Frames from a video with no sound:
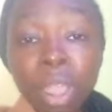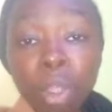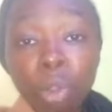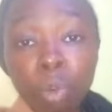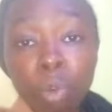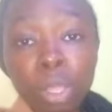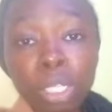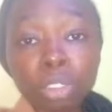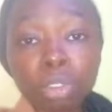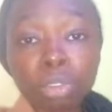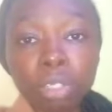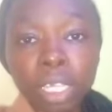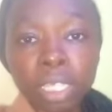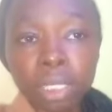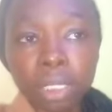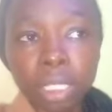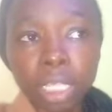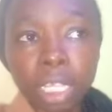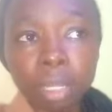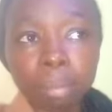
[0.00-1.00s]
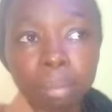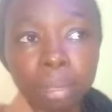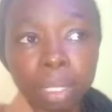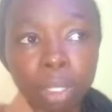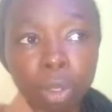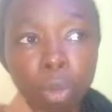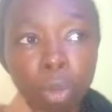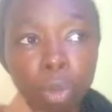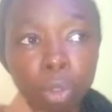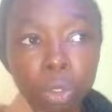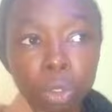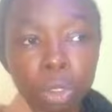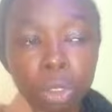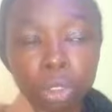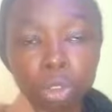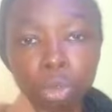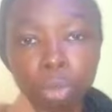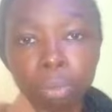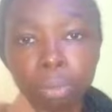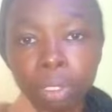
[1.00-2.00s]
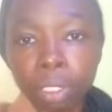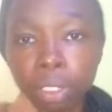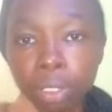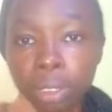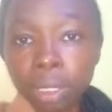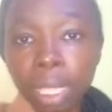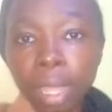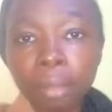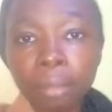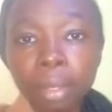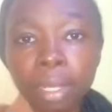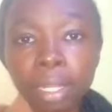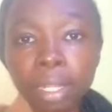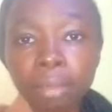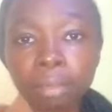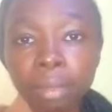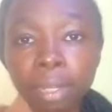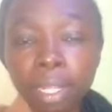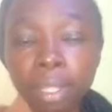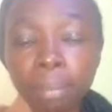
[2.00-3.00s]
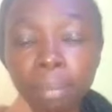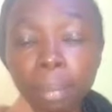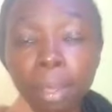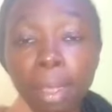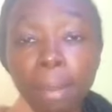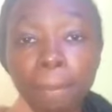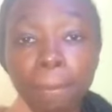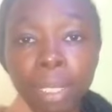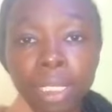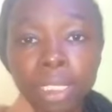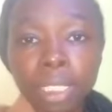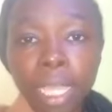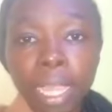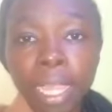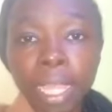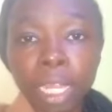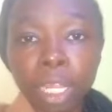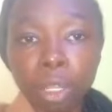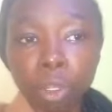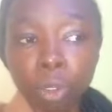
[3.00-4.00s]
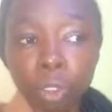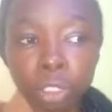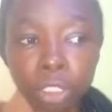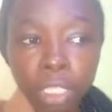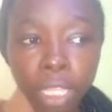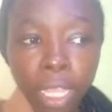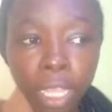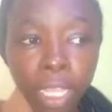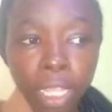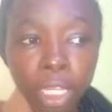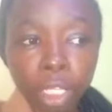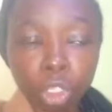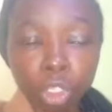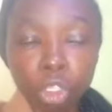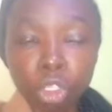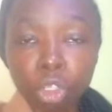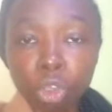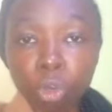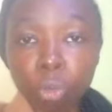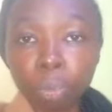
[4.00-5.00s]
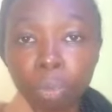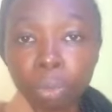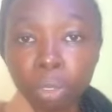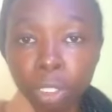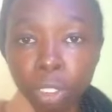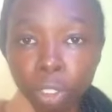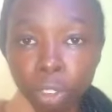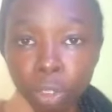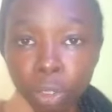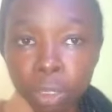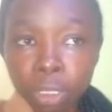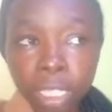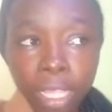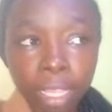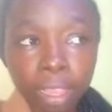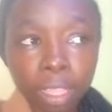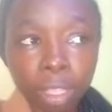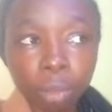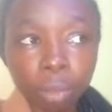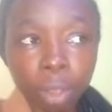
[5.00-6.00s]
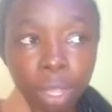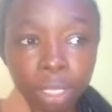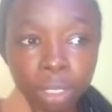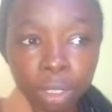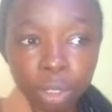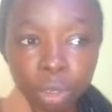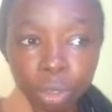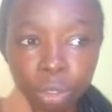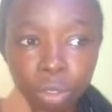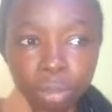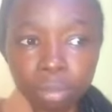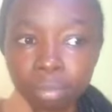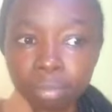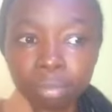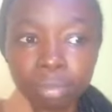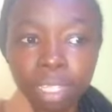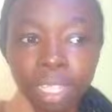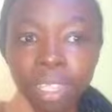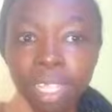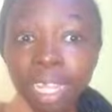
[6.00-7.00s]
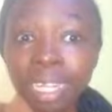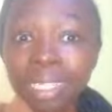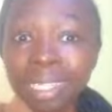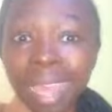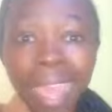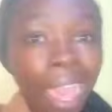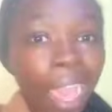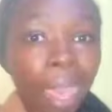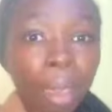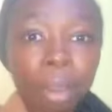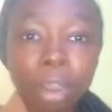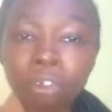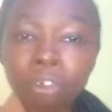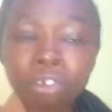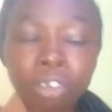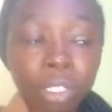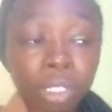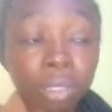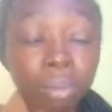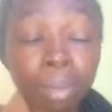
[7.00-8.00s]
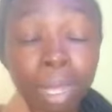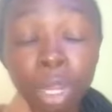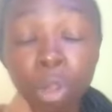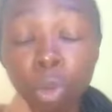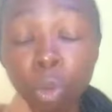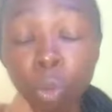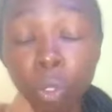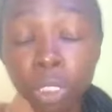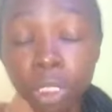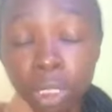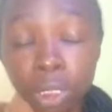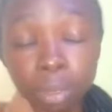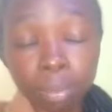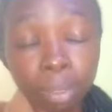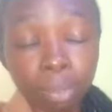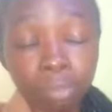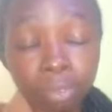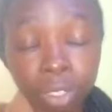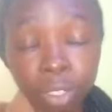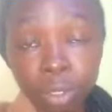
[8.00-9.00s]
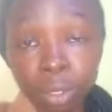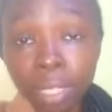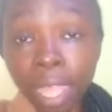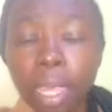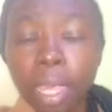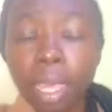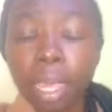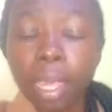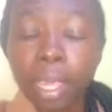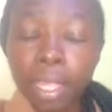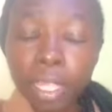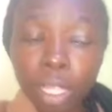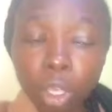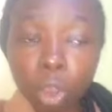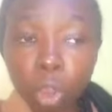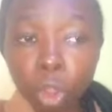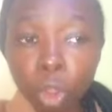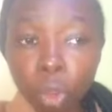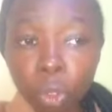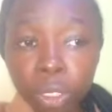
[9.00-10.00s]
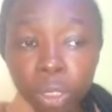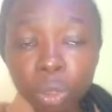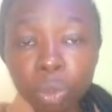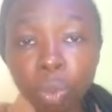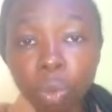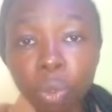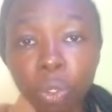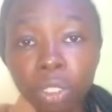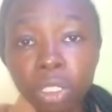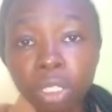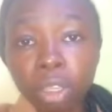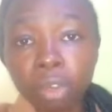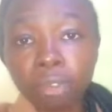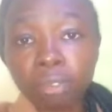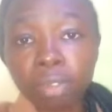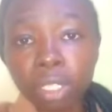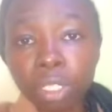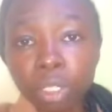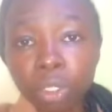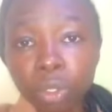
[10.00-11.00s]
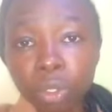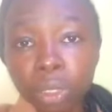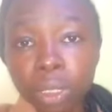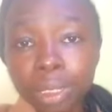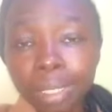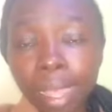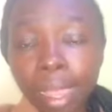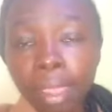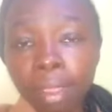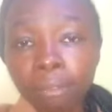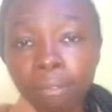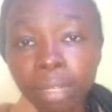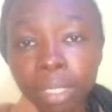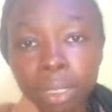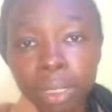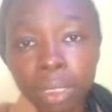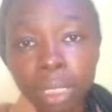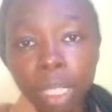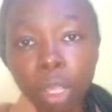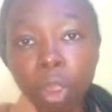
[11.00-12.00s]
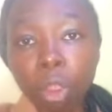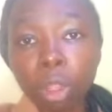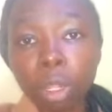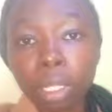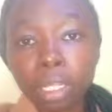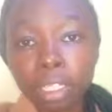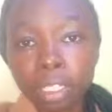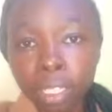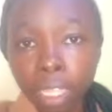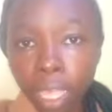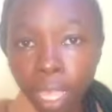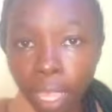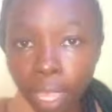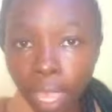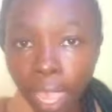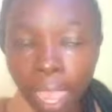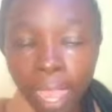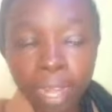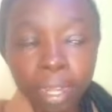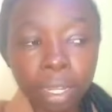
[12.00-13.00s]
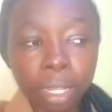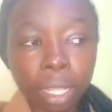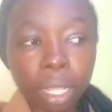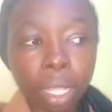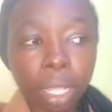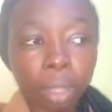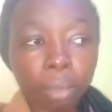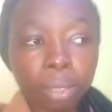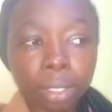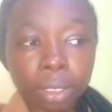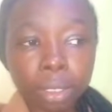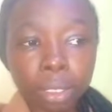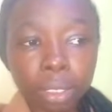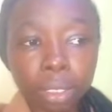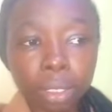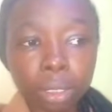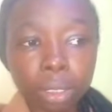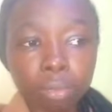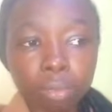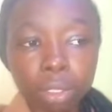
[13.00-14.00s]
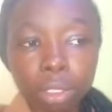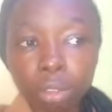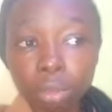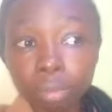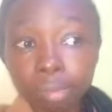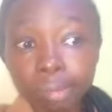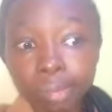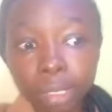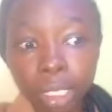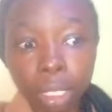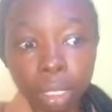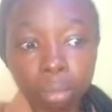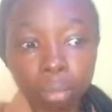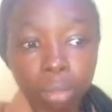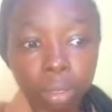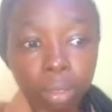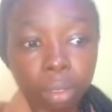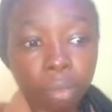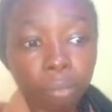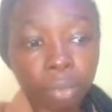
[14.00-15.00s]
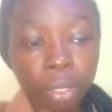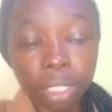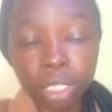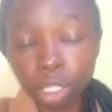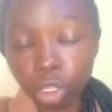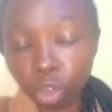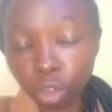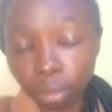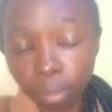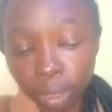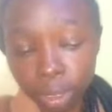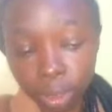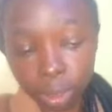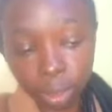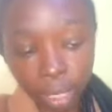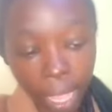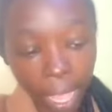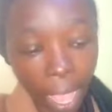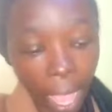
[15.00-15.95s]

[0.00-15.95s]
What do you guys think? Because your opinions really, really matter a lot, and your opinions, they are the ones, you know, that of course Maro watches my videos. He always watch our videos every single day, and he will see this video and read your comments.